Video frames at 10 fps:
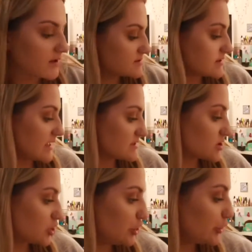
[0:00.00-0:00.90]
So that's
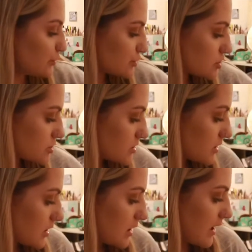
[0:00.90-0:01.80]
cute.
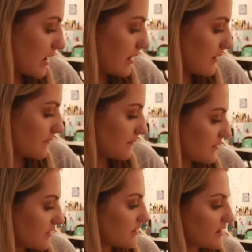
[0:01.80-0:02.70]

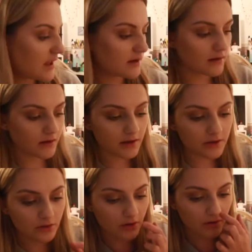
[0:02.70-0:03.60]
Um, then I
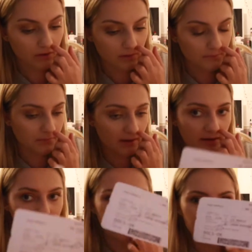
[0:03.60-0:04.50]
got
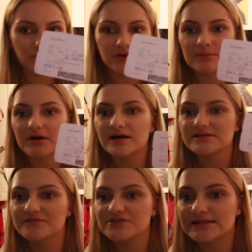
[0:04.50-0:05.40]
my boarding
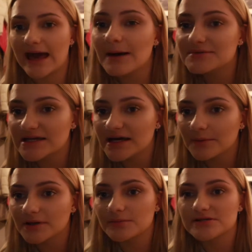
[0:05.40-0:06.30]
pass. I've just kept it.
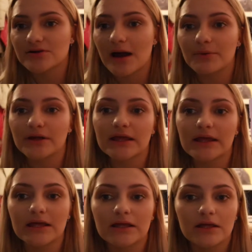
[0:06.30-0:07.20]
I'm going to be
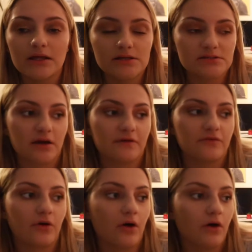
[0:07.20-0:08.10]
scrapbooking it. So I've
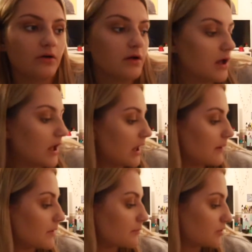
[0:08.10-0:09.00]
got
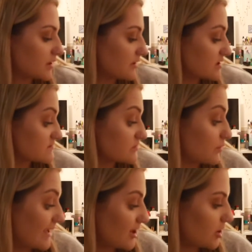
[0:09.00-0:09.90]
uh, my boarding pass for the
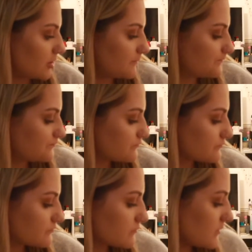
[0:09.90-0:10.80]
way home.
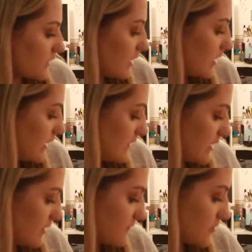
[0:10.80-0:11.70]
And
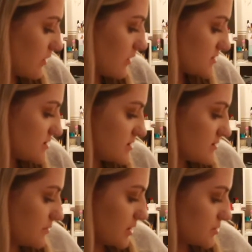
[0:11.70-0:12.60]
then I've got
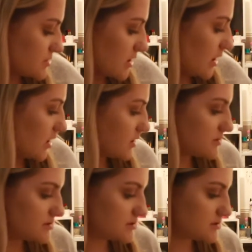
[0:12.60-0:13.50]
some
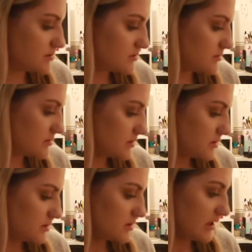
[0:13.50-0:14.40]
postcards,
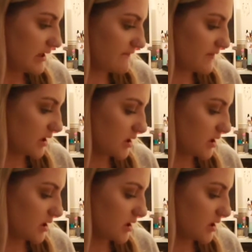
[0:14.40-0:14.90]
if I